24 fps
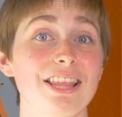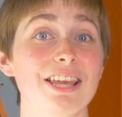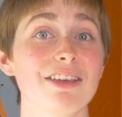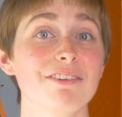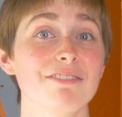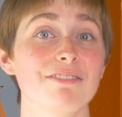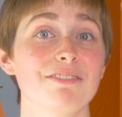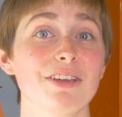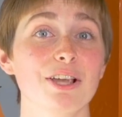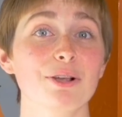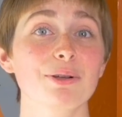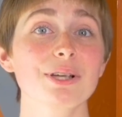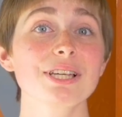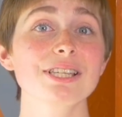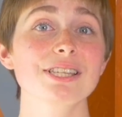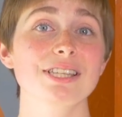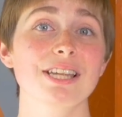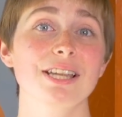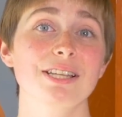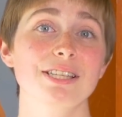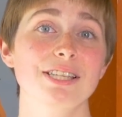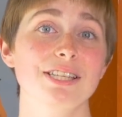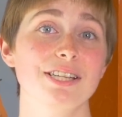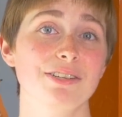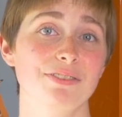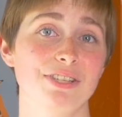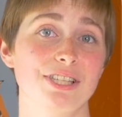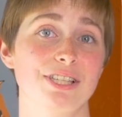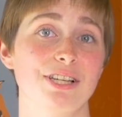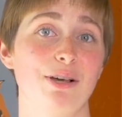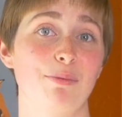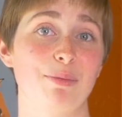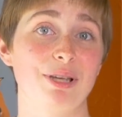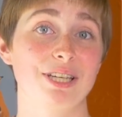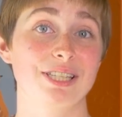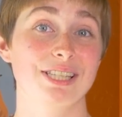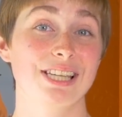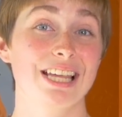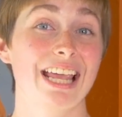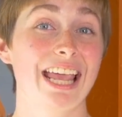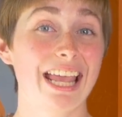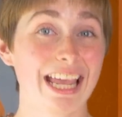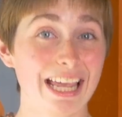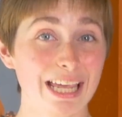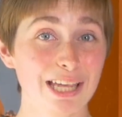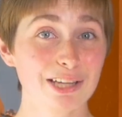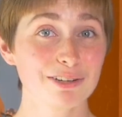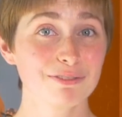They have very sensitive stomachs
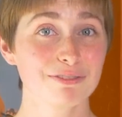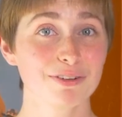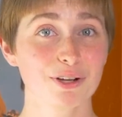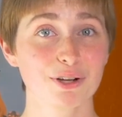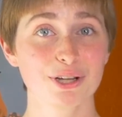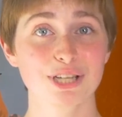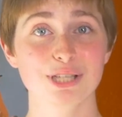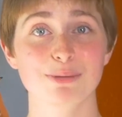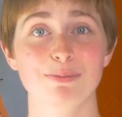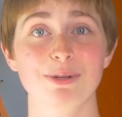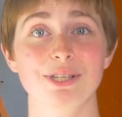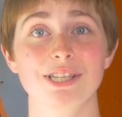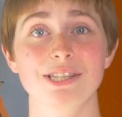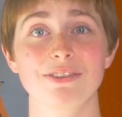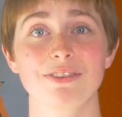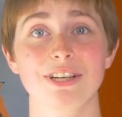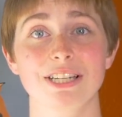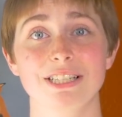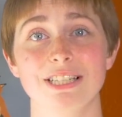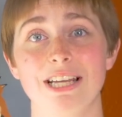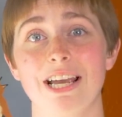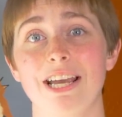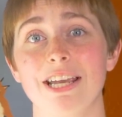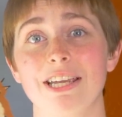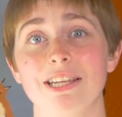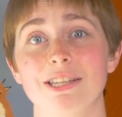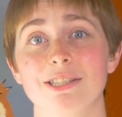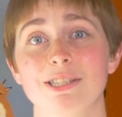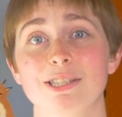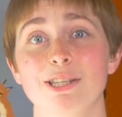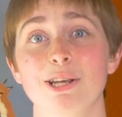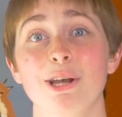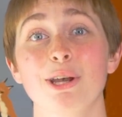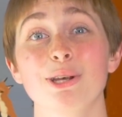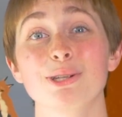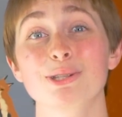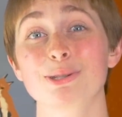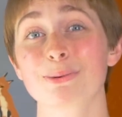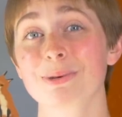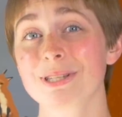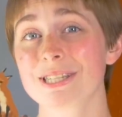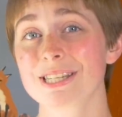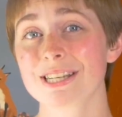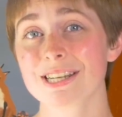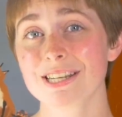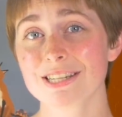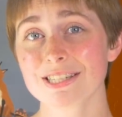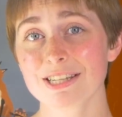and very specific diets, so
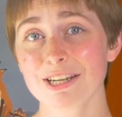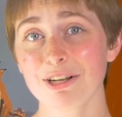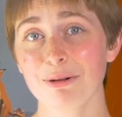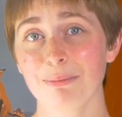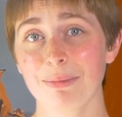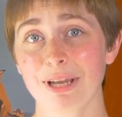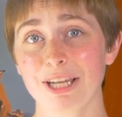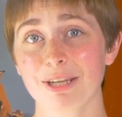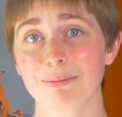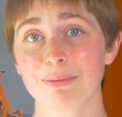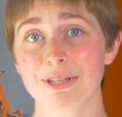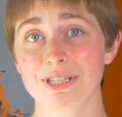it's easy to make a